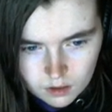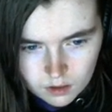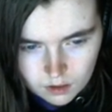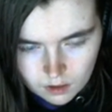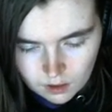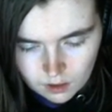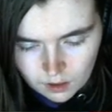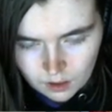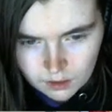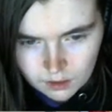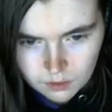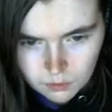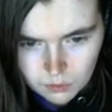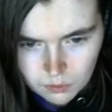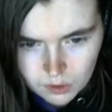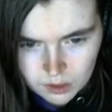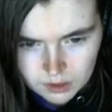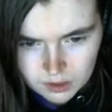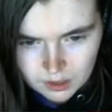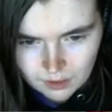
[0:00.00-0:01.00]
In other
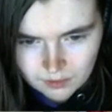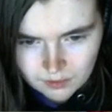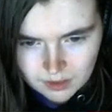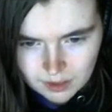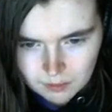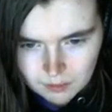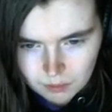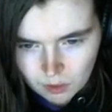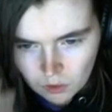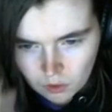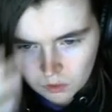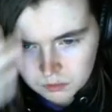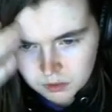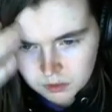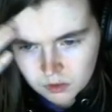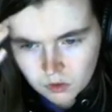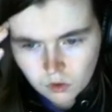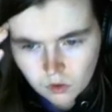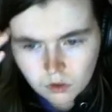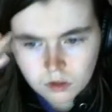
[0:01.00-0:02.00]
words, I've seen poems
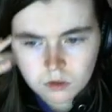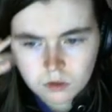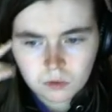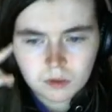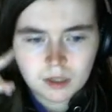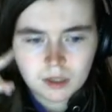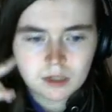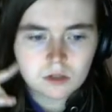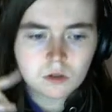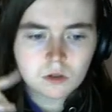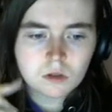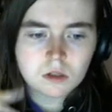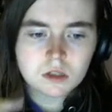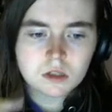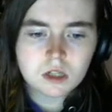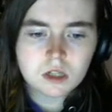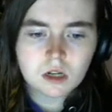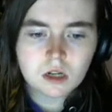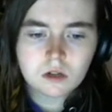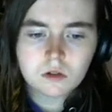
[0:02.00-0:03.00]
of yours where that sort of
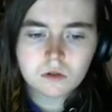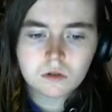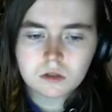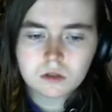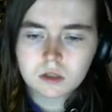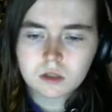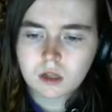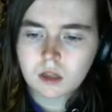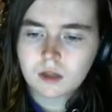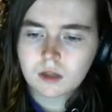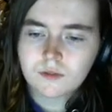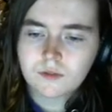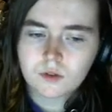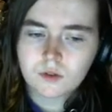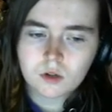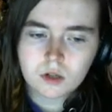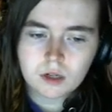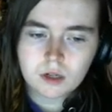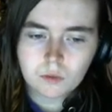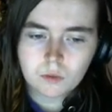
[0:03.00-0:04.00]
gentle
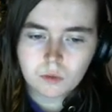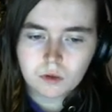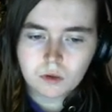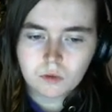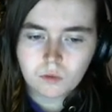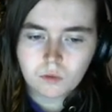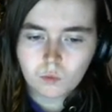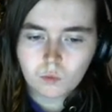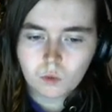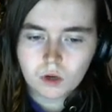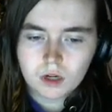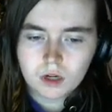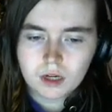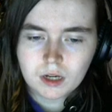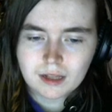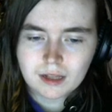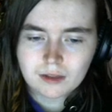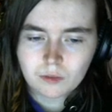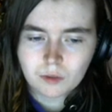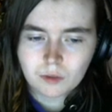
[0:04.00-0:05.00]
delivery wouldn't work
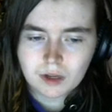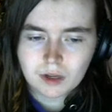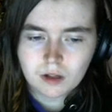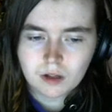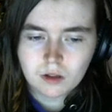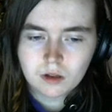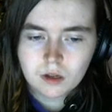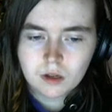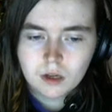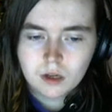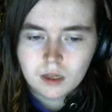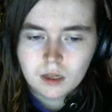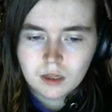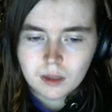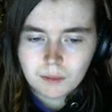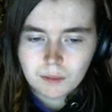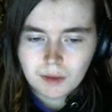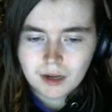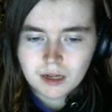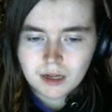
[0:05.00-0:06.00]
as well.
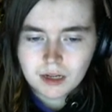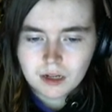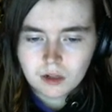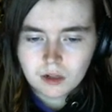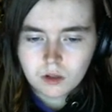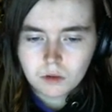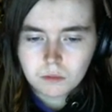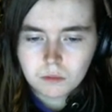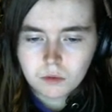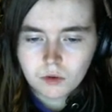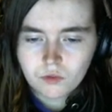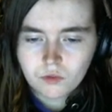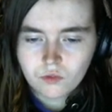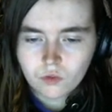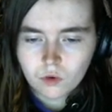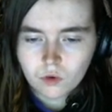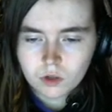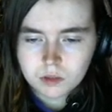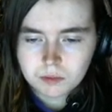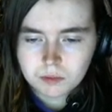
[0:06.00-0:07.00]
They might need a little more
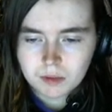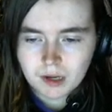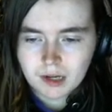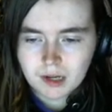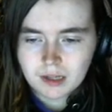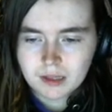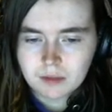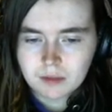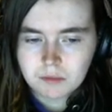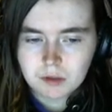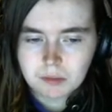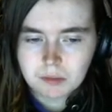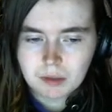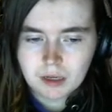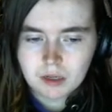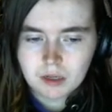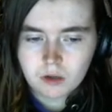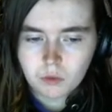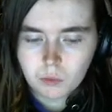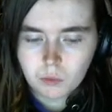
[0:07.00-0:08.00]
force behind them
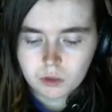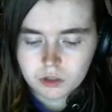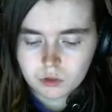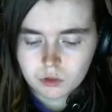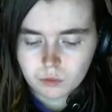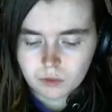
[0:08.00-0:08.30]
depending on what you're